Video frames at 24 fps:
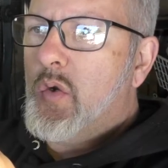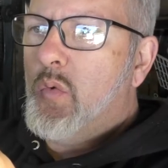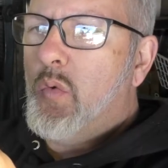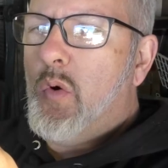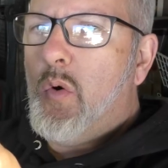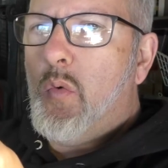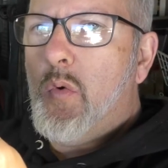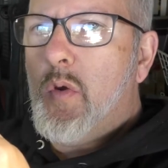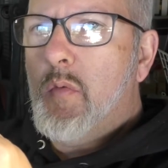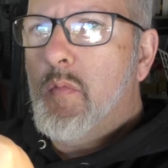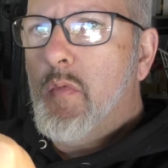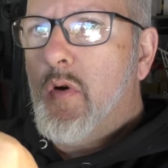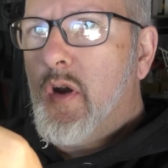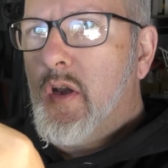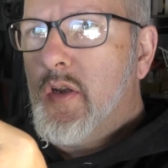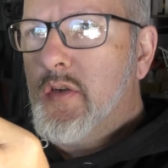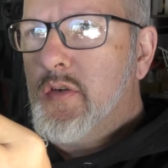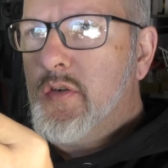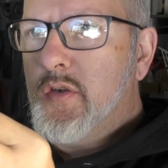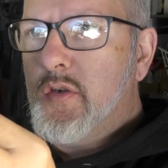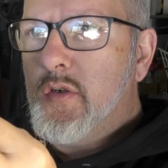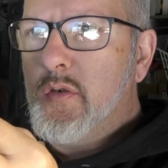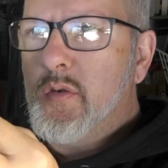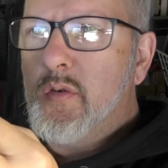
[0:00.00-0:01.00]
what we
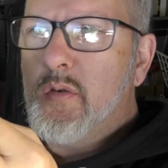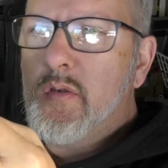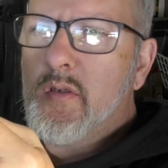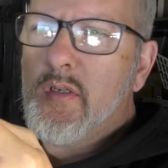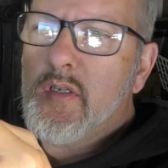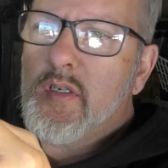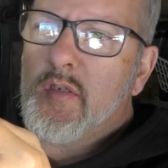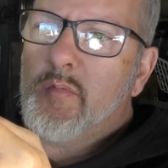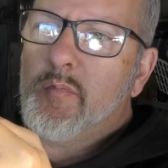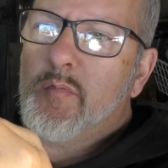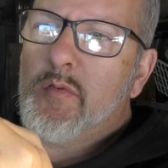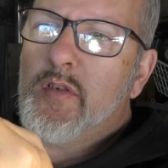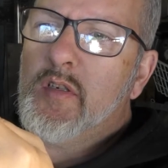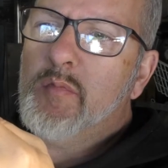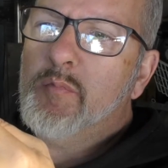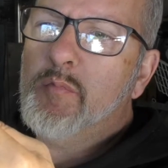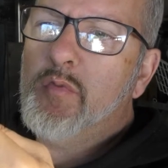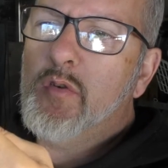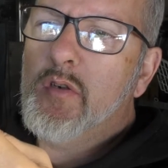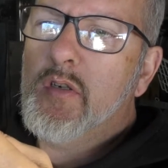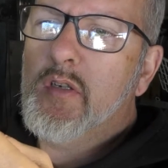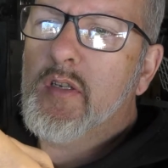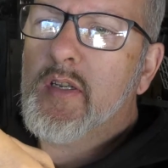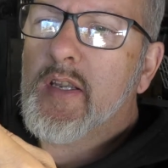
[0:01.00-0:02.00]
might do is just
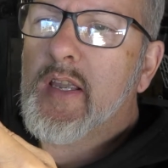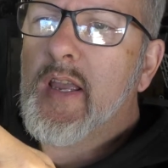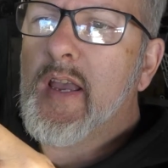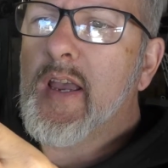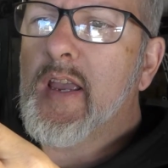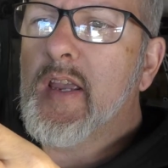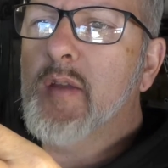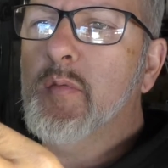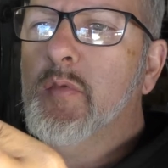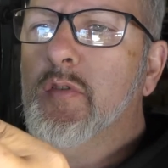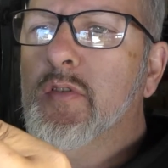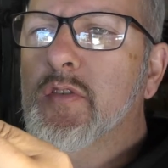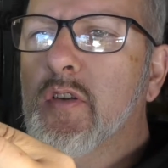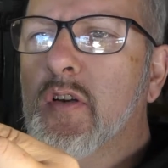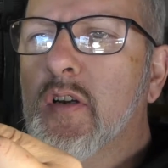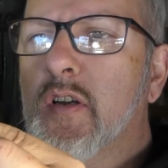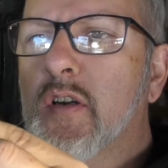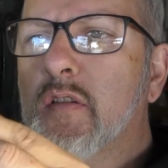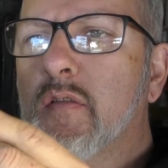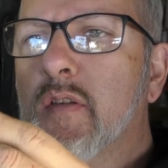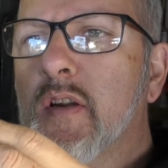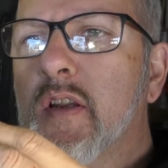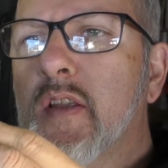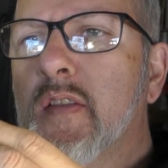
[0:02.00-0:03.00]
put a cable
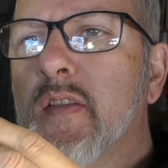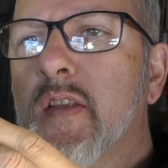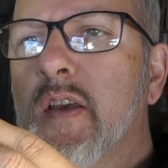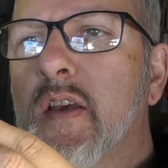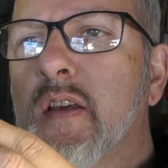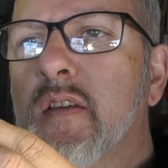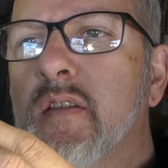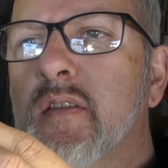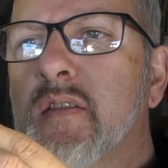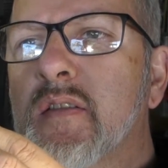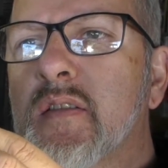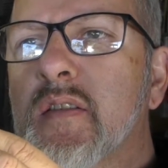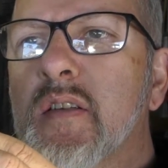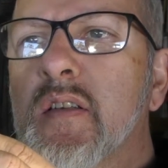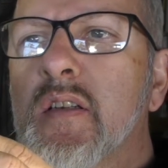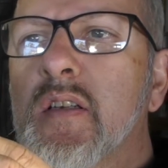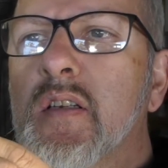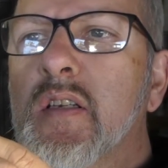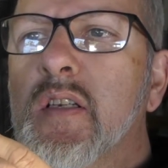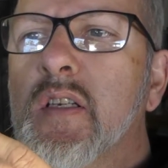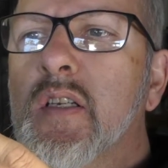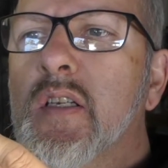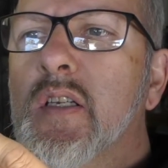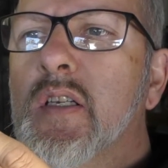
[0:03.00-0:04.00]
tie around those,
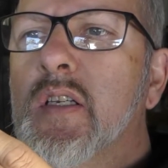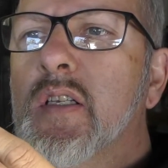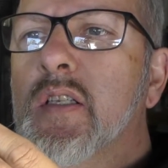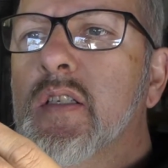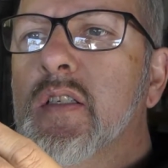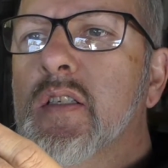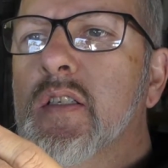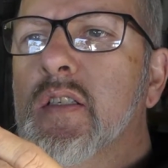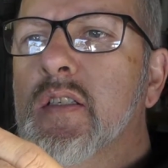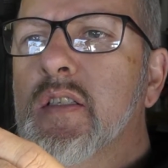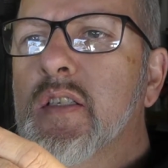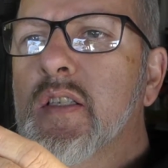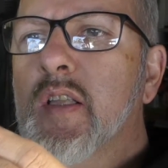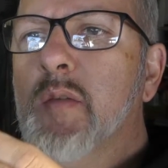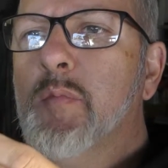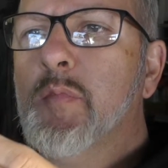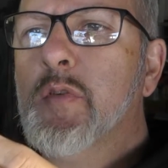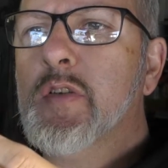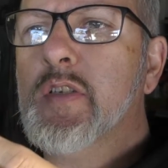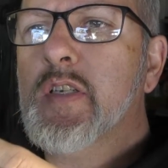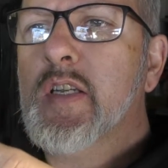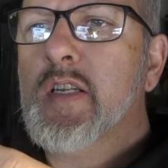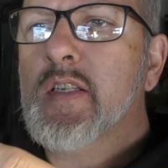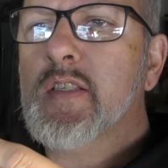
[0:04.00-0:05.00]
just so that
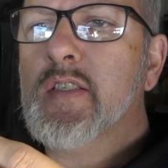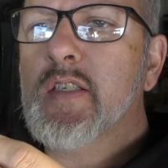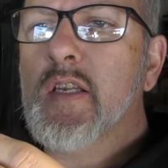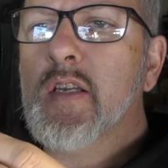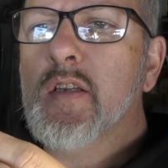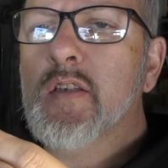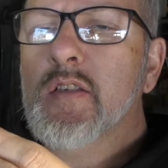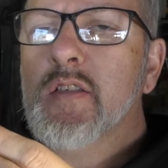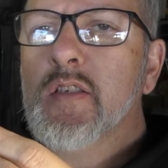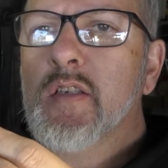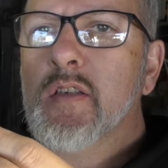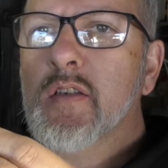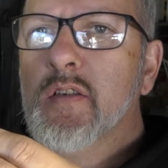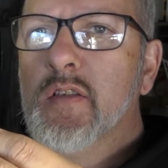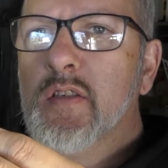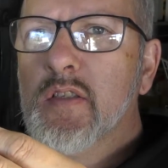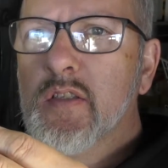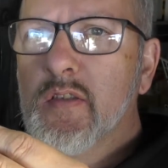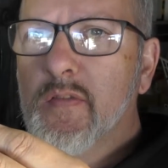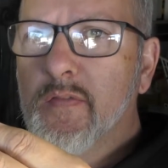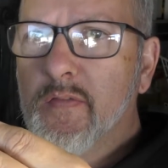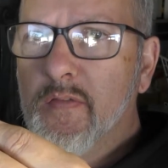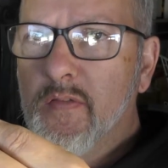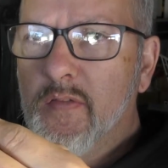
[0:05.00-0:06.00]
protects those
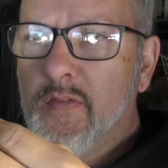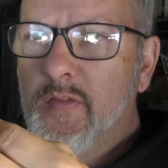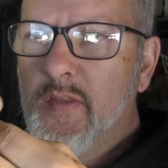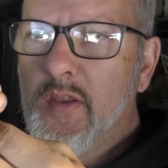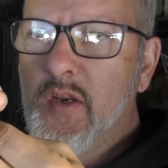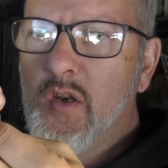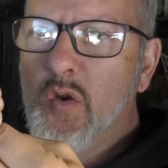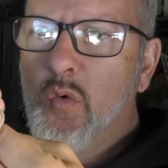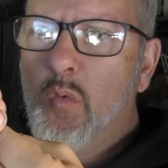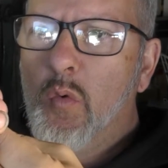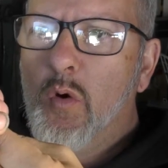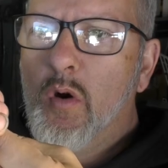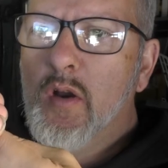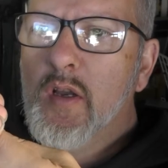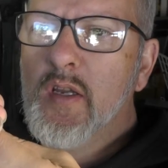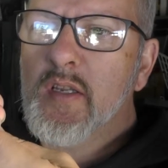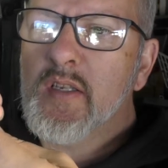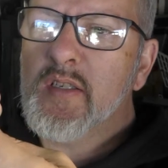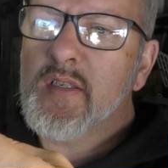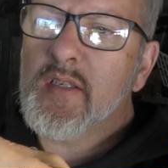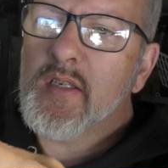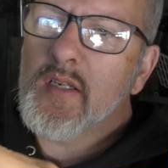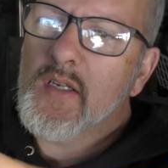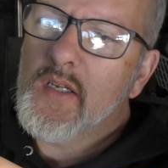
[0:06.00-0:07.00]
thinner
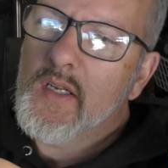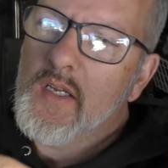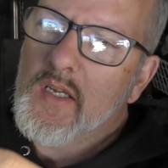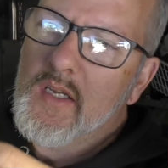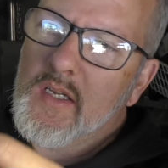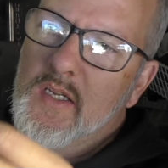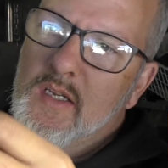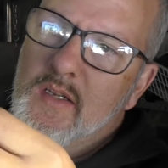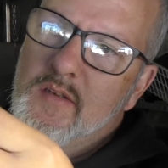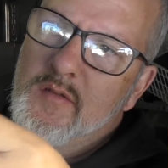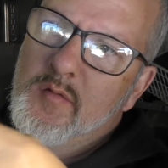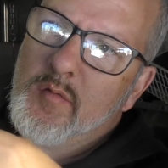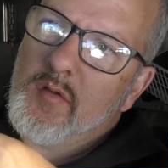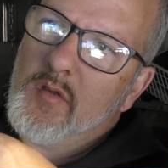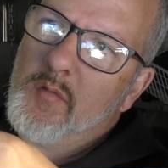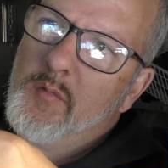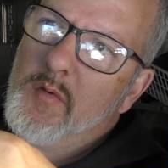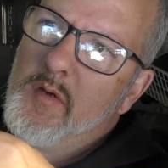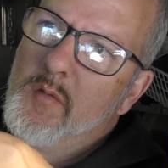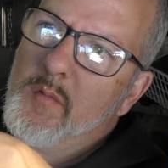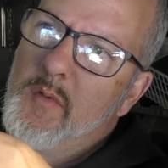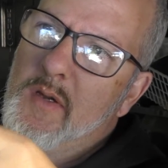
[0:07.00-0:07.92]
wires, gives them a little bit of